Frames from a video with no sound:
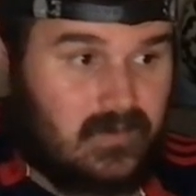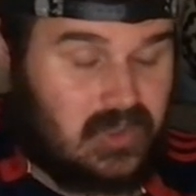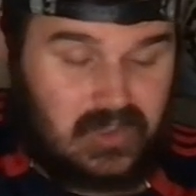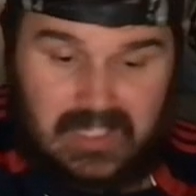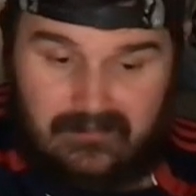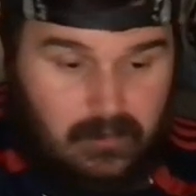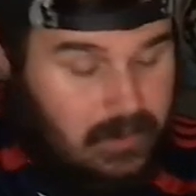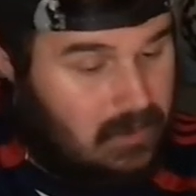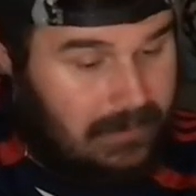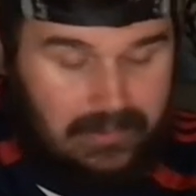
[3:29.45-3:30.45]
Should never have
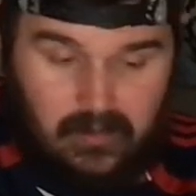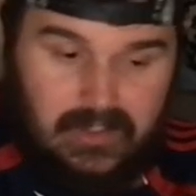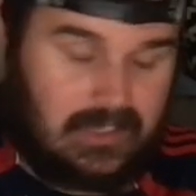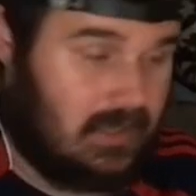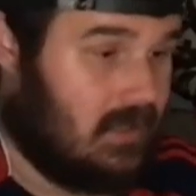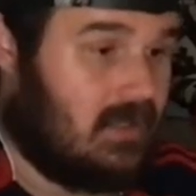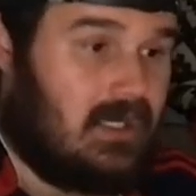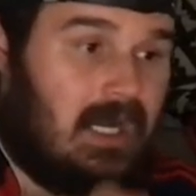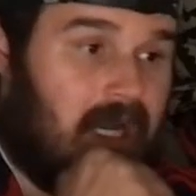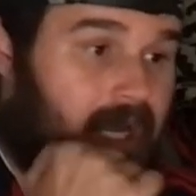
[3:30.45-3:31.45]
been a penalty.
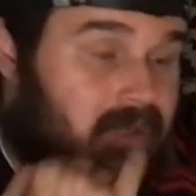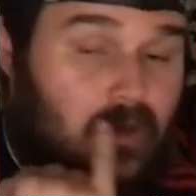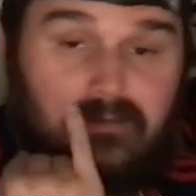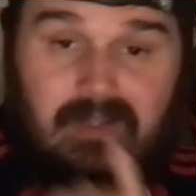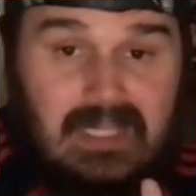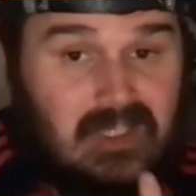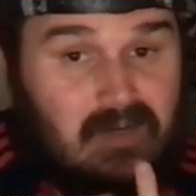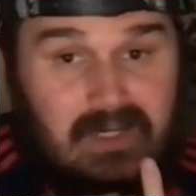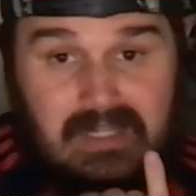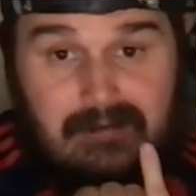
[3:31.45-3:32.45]
I don't think they should
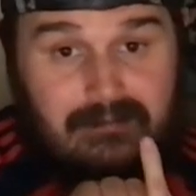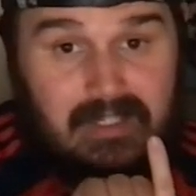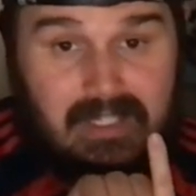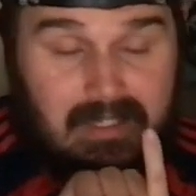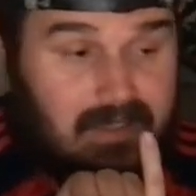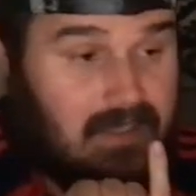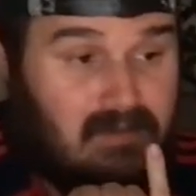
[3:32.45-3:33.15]
have had their free kick.